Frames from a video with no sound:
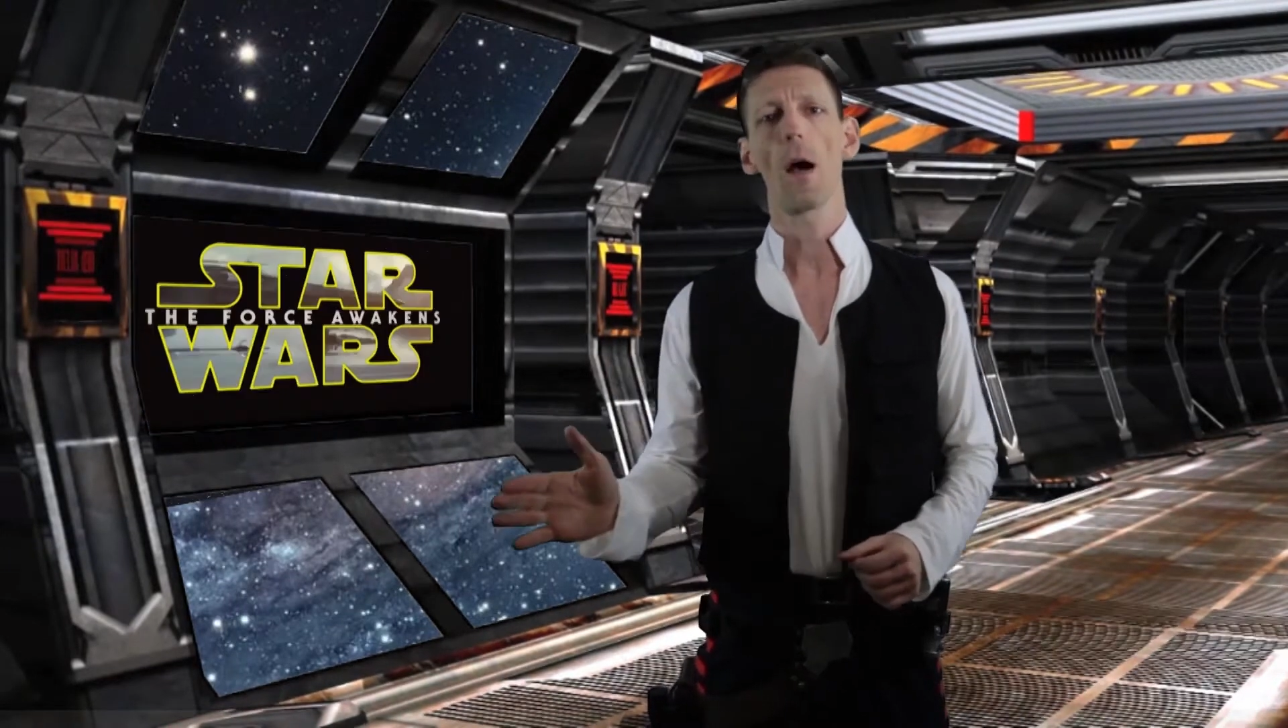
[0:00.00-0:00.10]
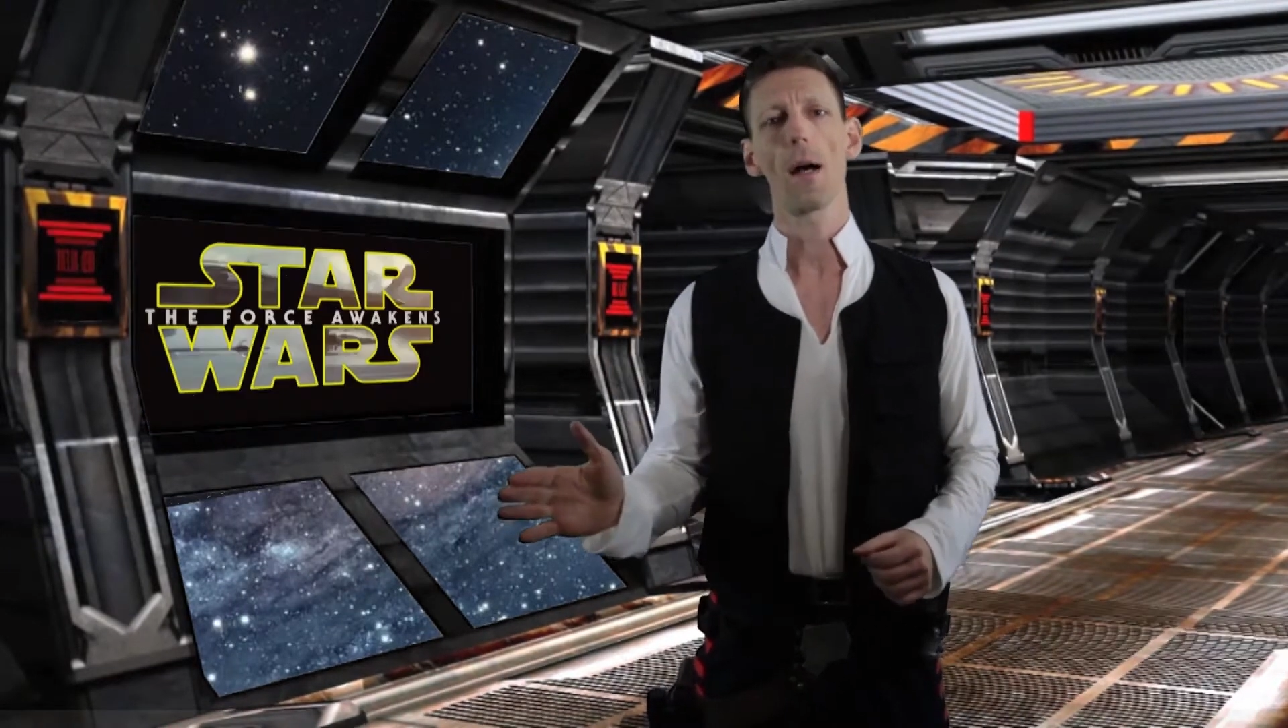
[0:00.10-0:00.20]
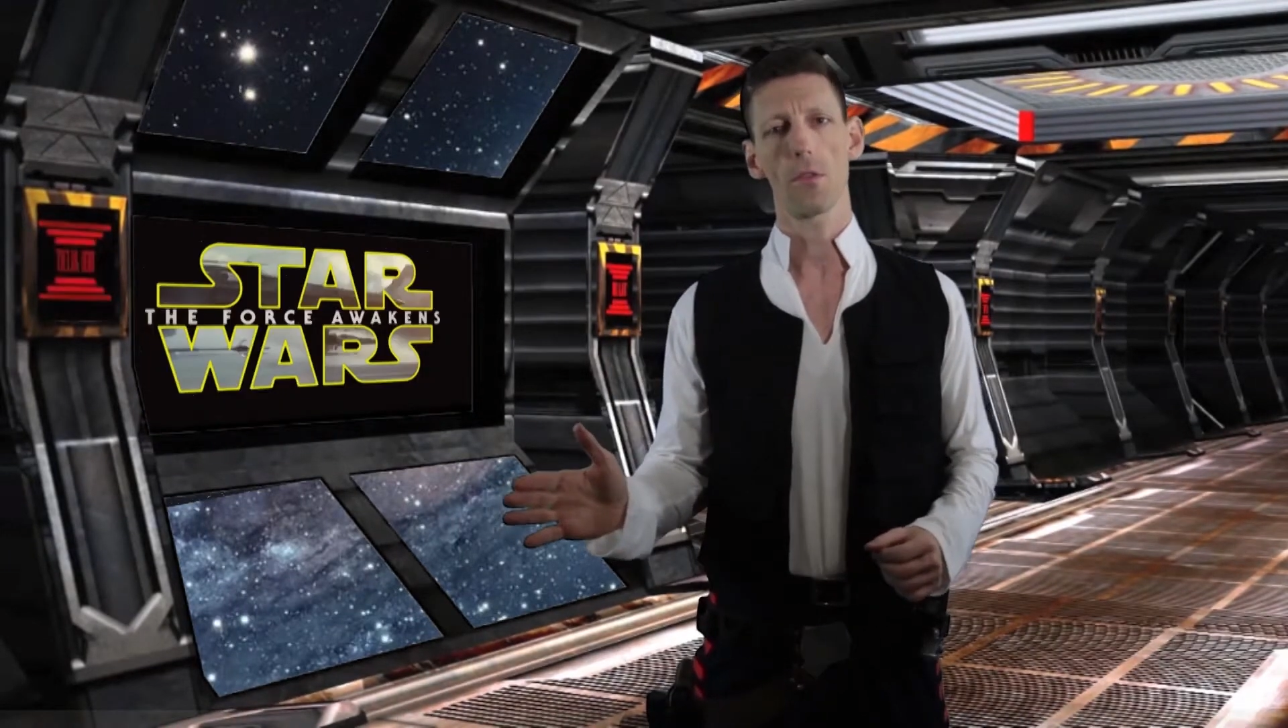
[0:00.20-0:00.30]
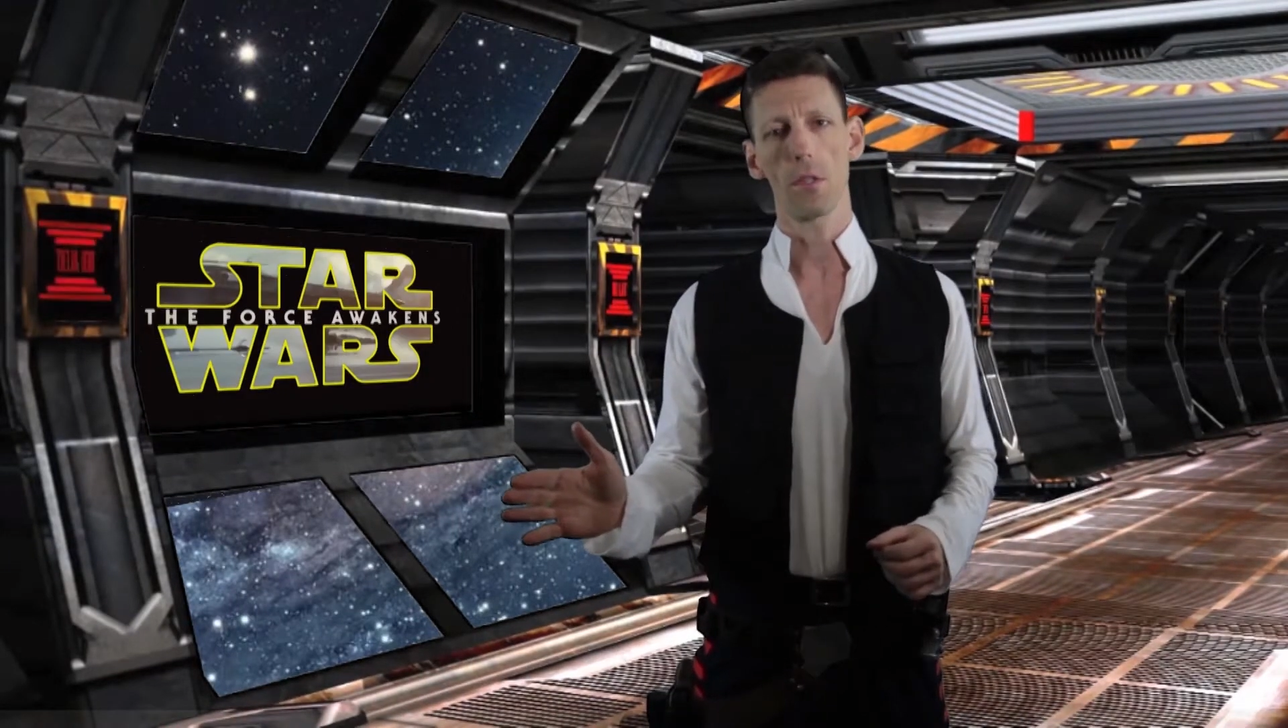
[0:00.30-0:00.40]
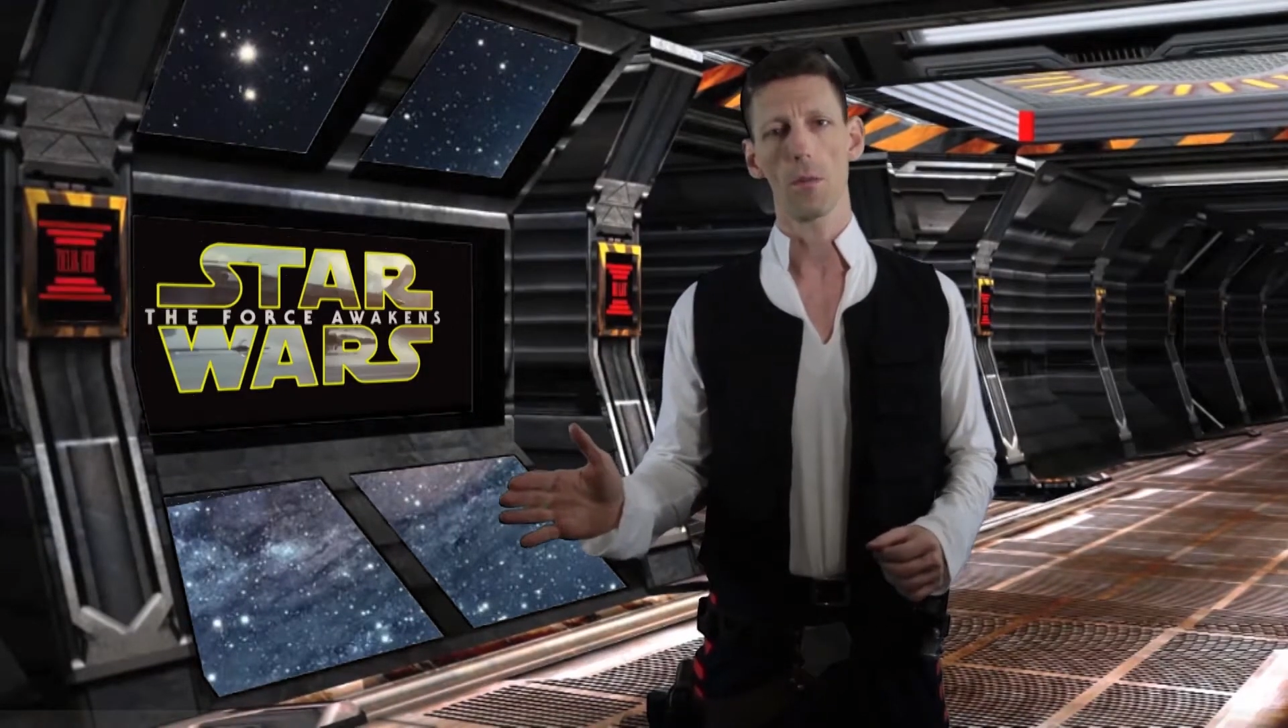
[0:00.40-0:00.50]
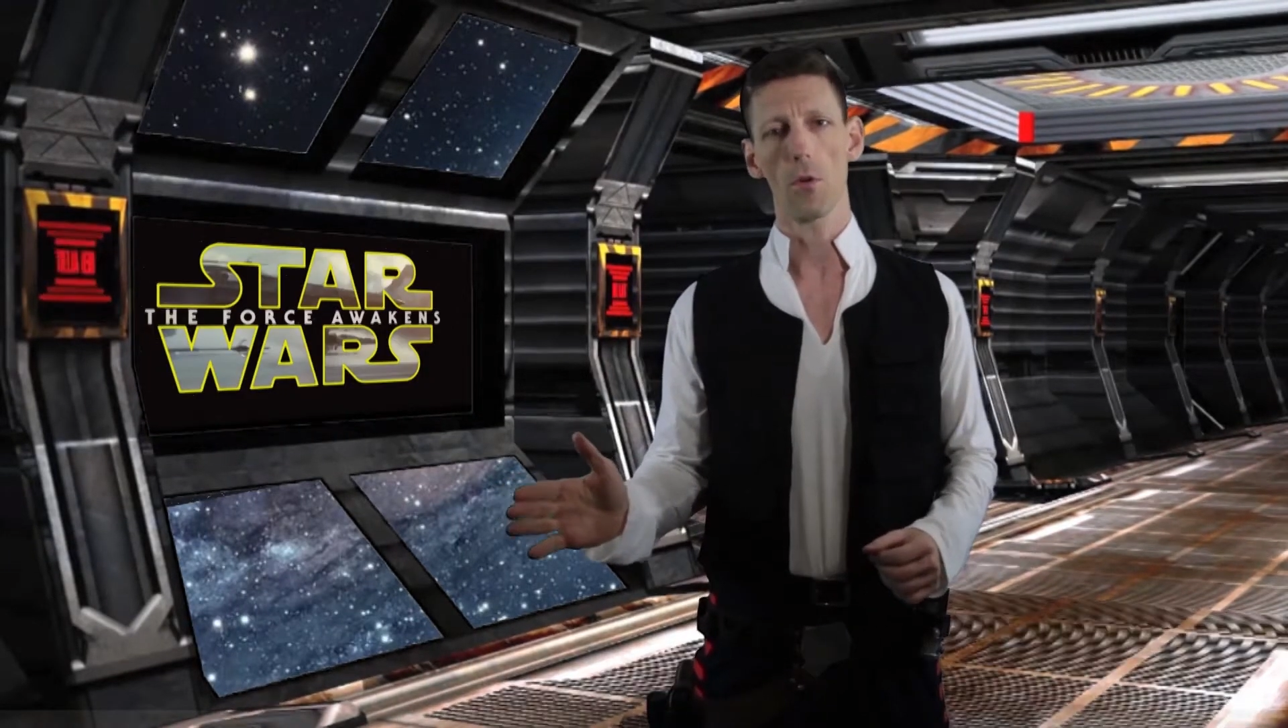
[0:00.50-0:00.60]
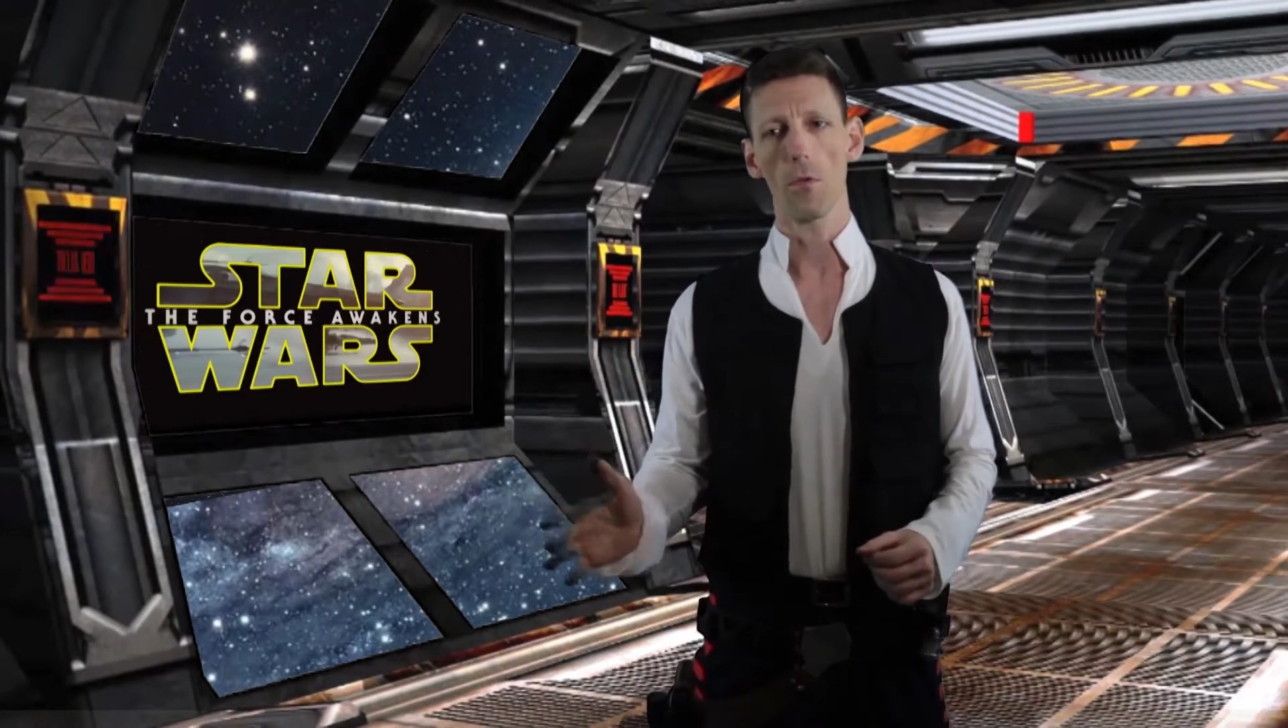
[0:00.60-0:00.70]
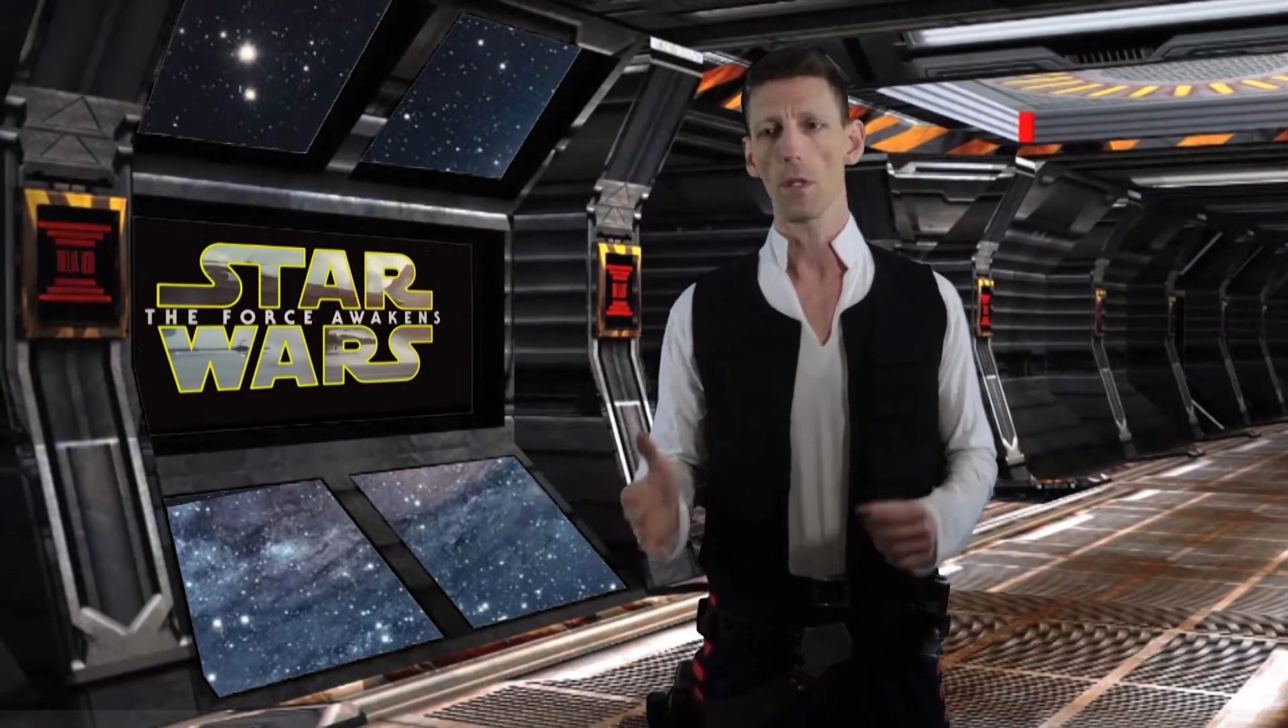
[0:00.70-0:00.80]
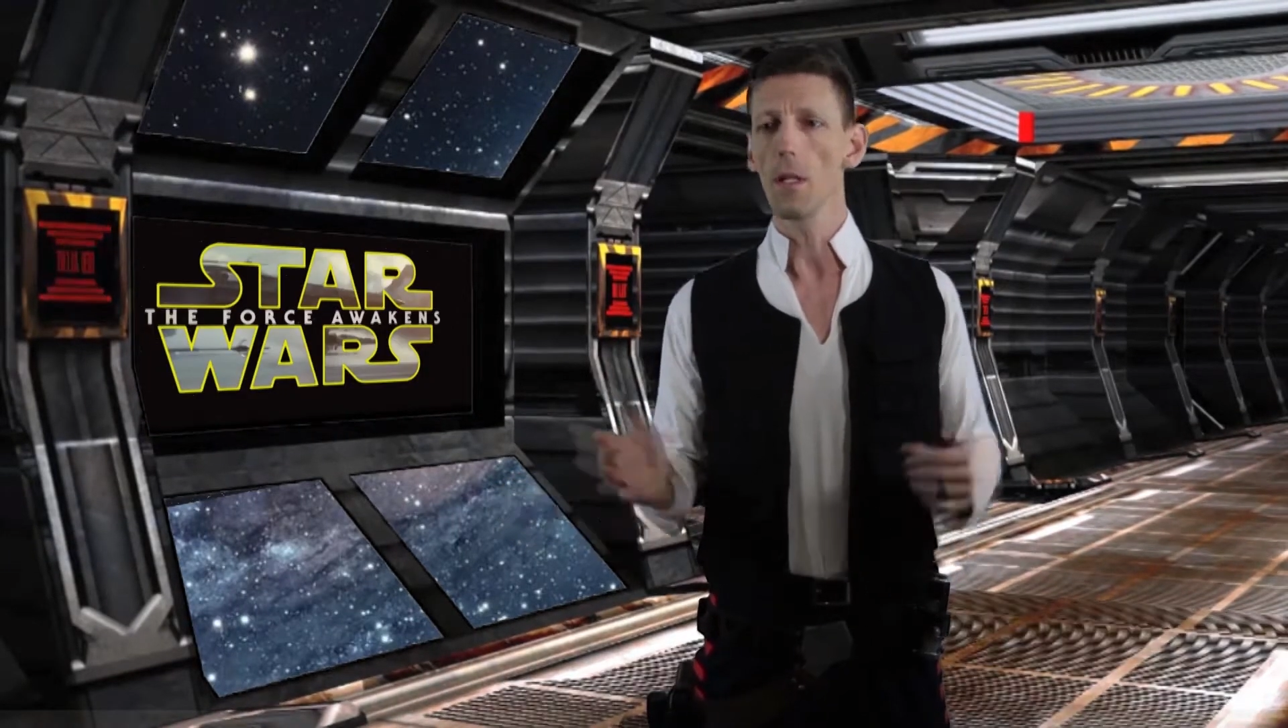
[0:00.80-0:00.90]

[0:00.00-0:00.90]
go out and see the movie?